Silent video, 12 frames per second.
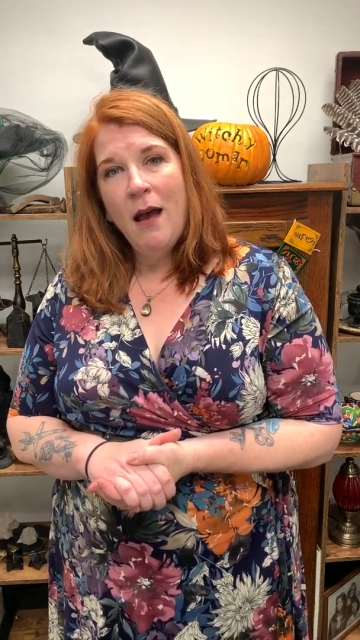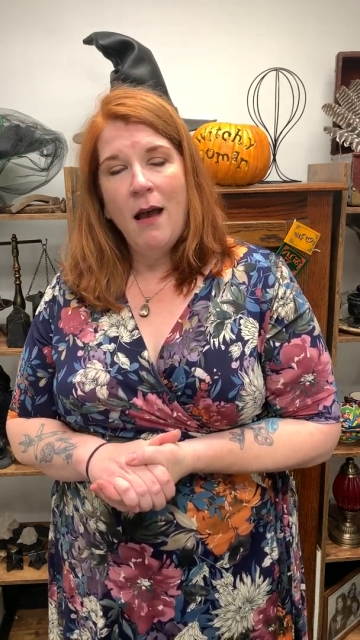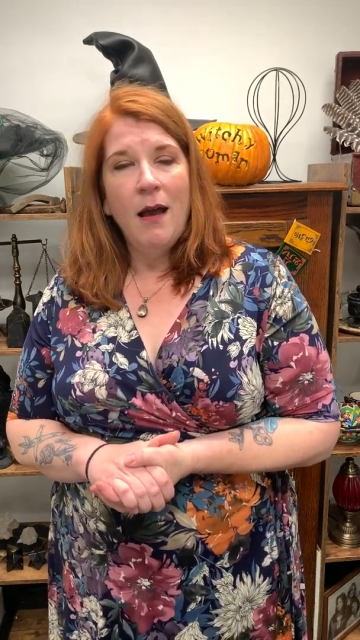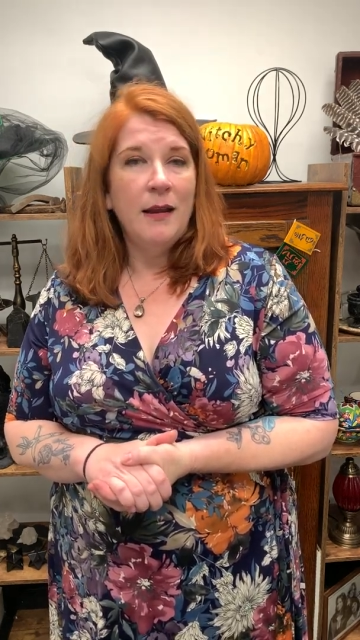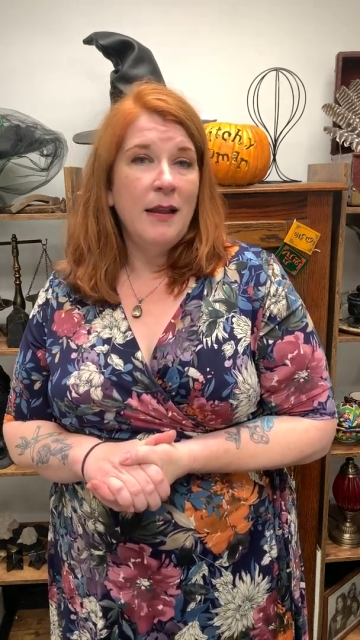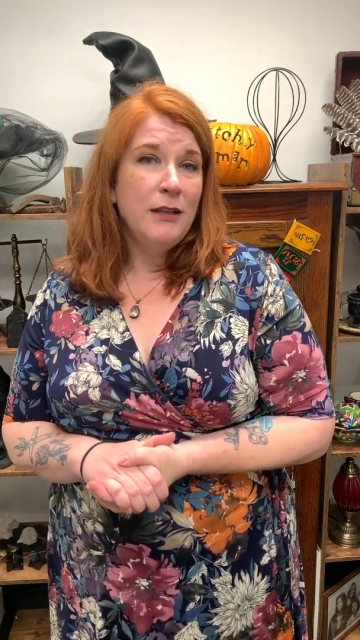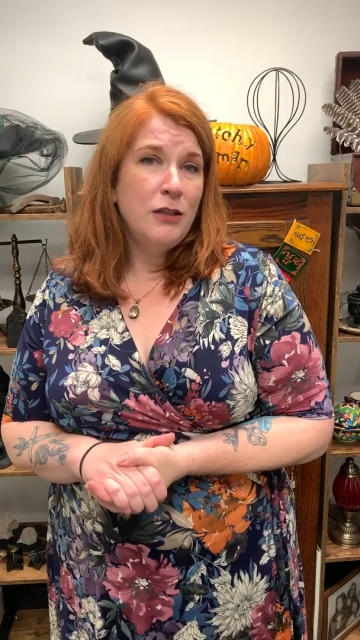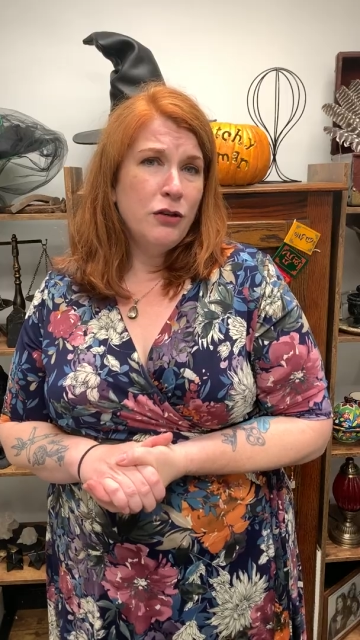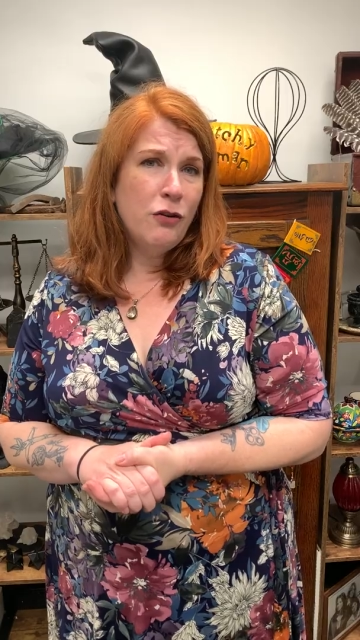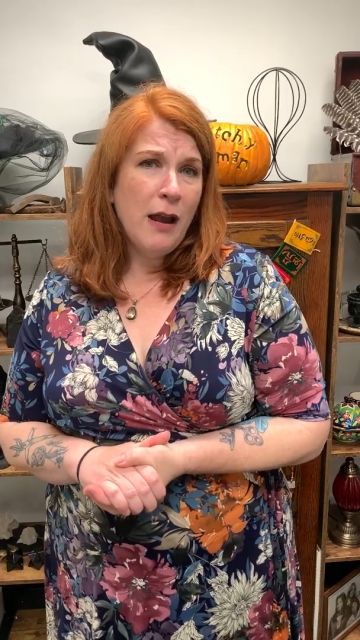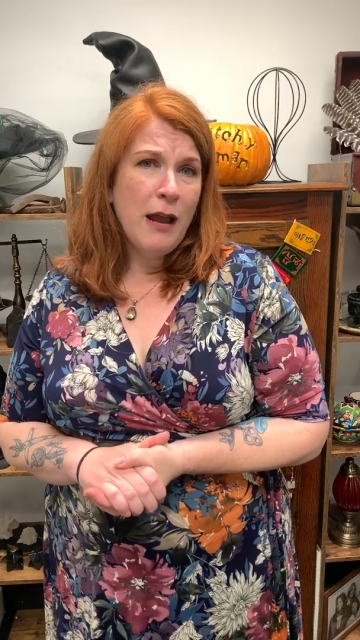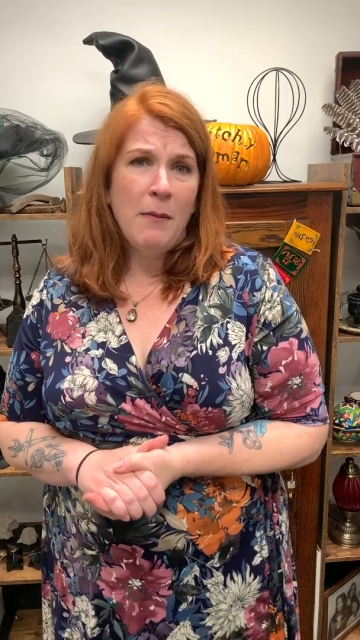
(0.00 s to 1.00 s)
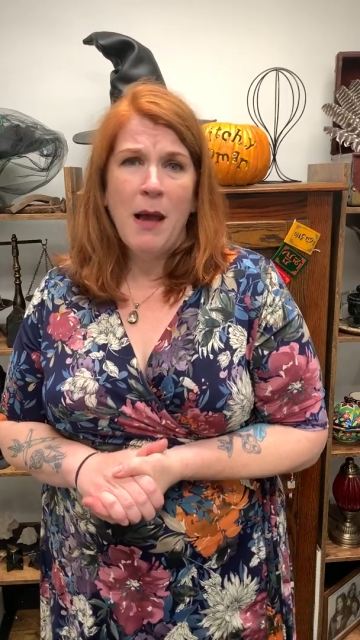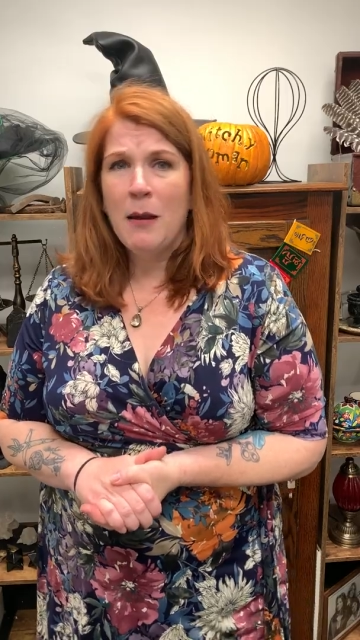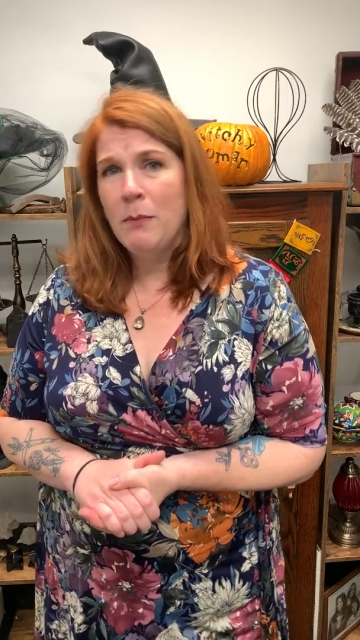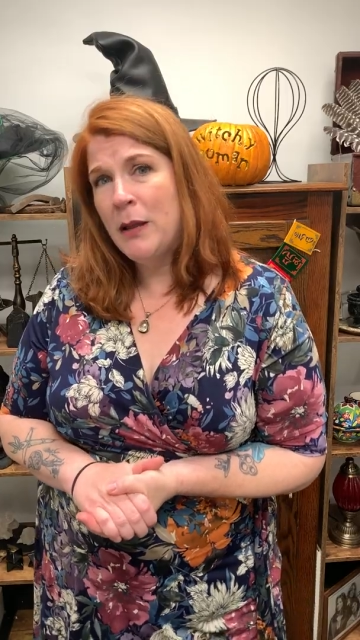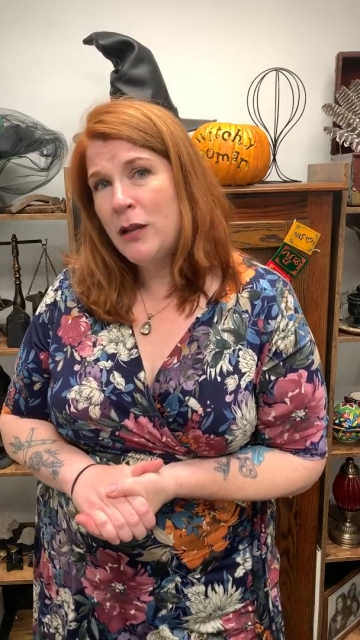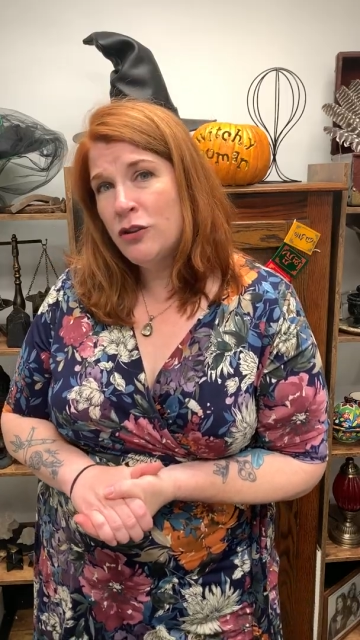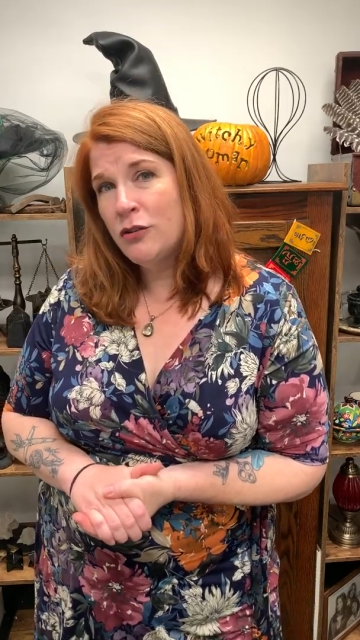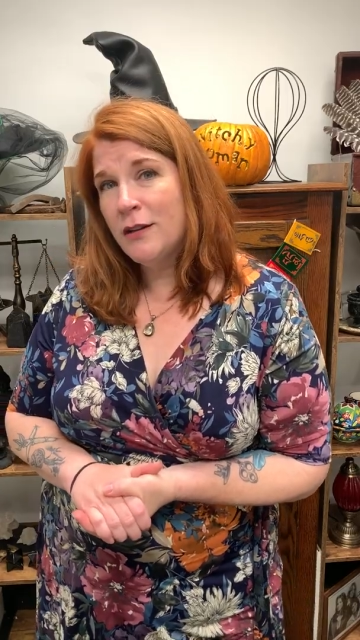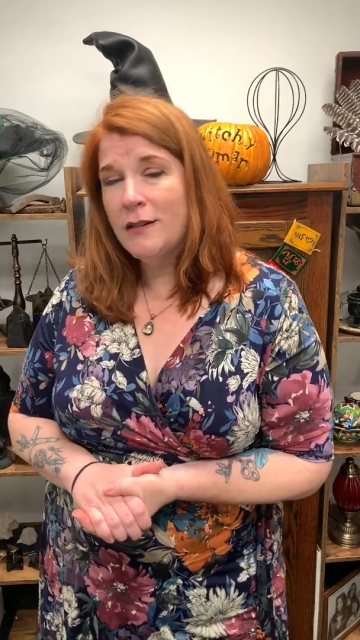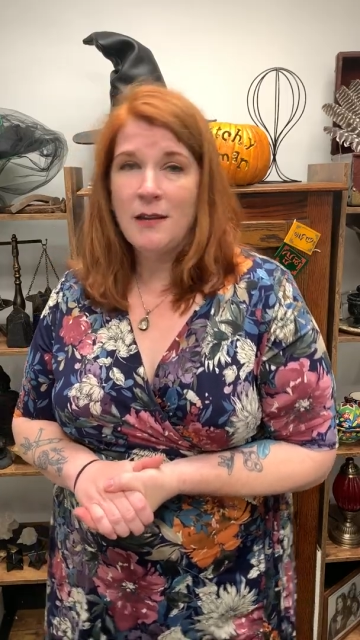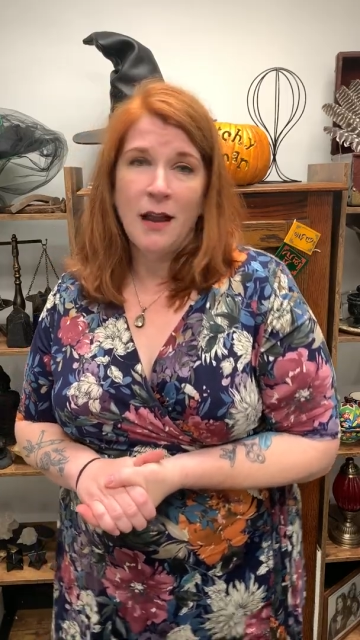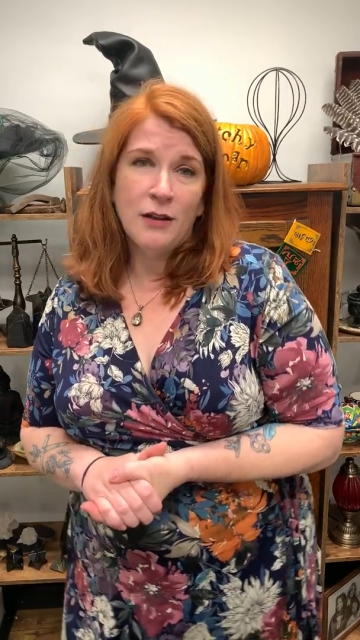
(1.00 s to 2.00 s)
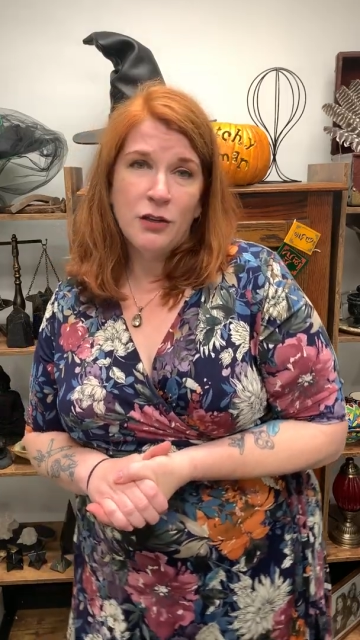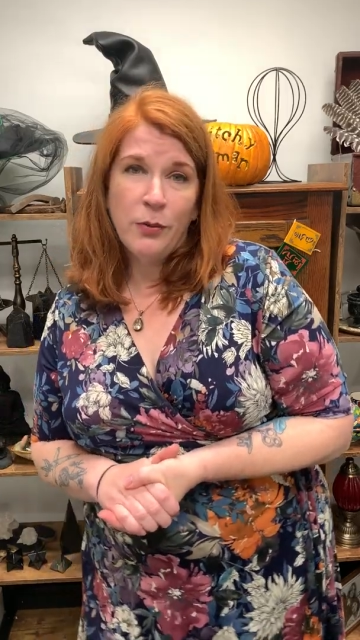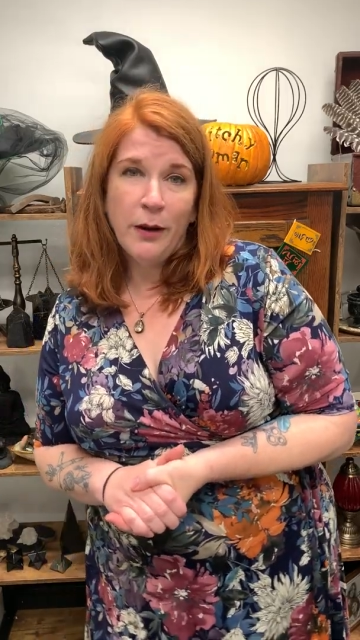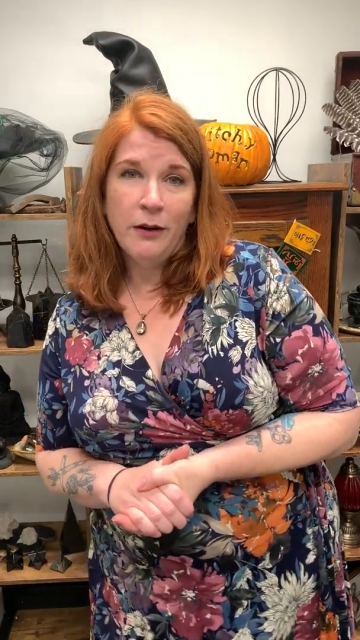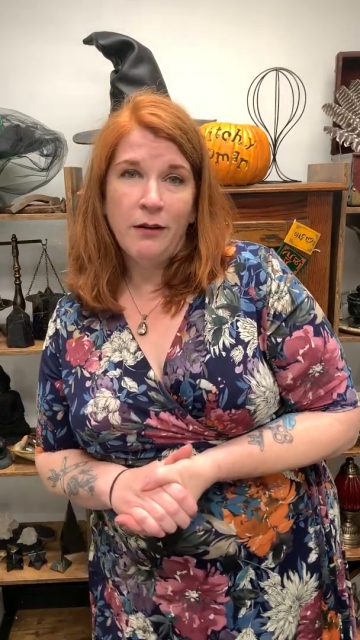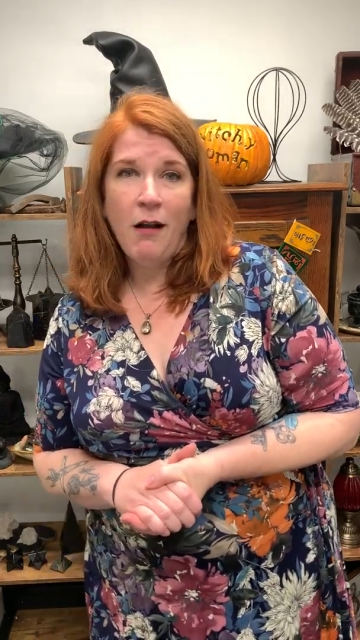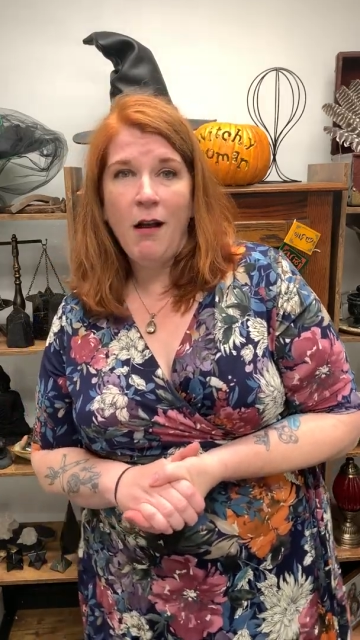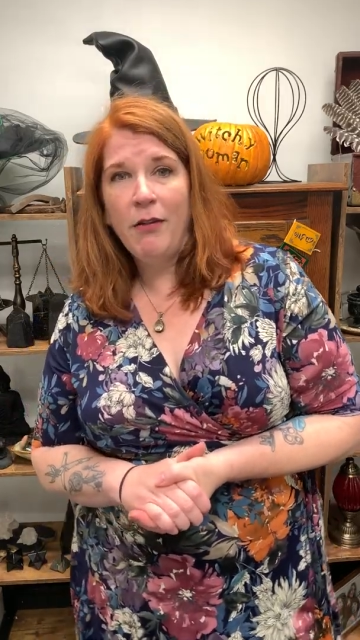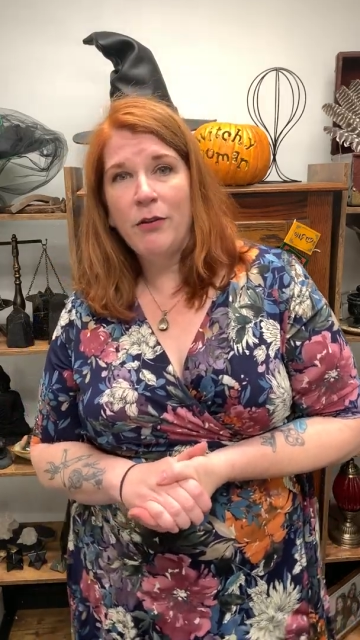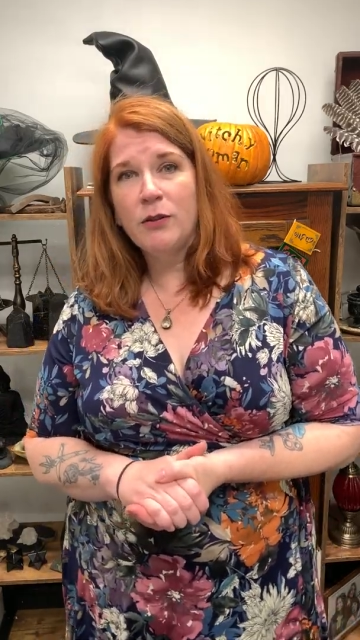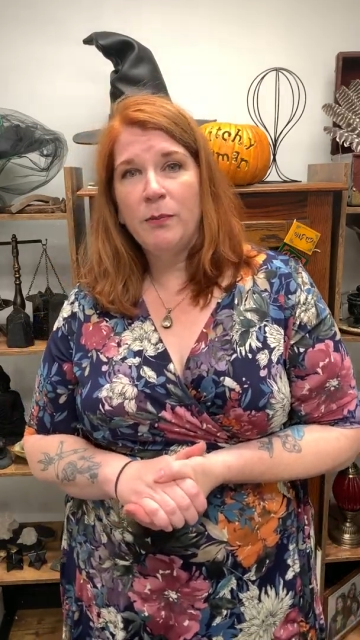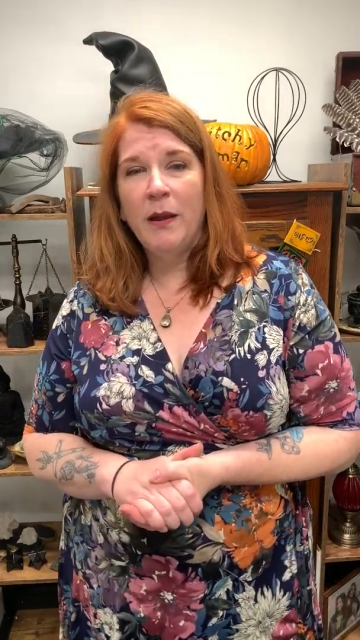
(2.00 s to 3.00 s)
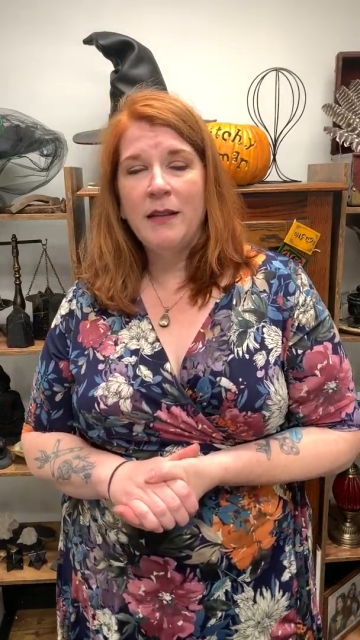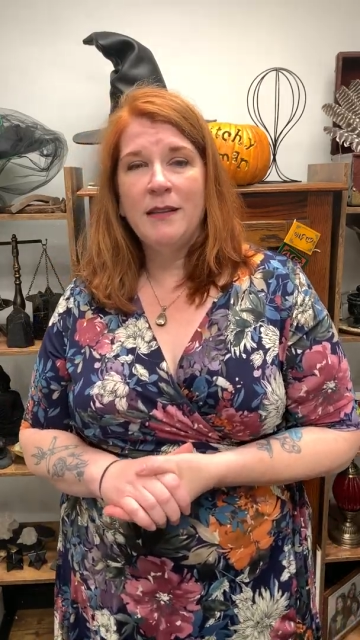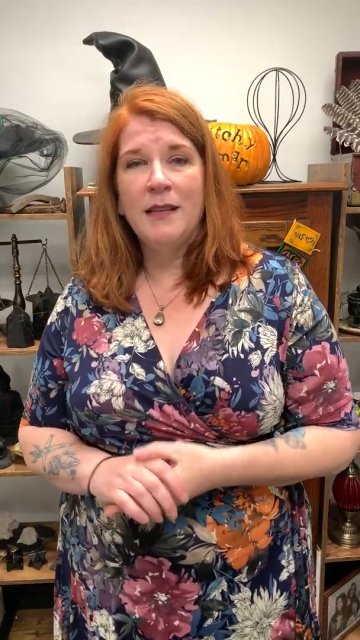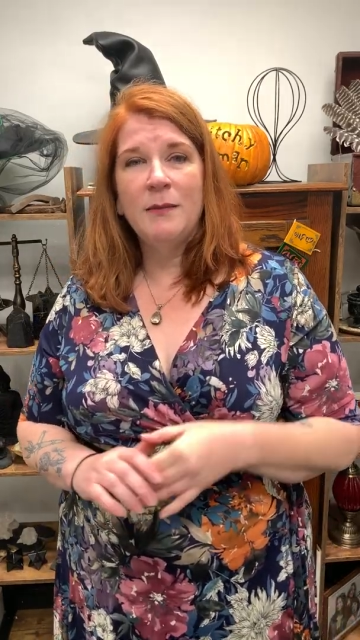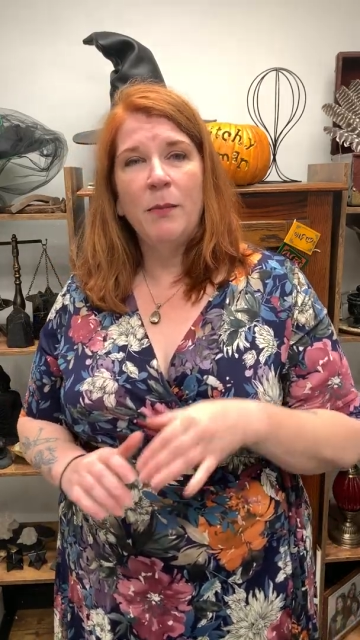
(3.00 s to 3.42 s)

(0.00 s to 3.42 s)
on Instagram, on Pinterest, on Twitter, all those places.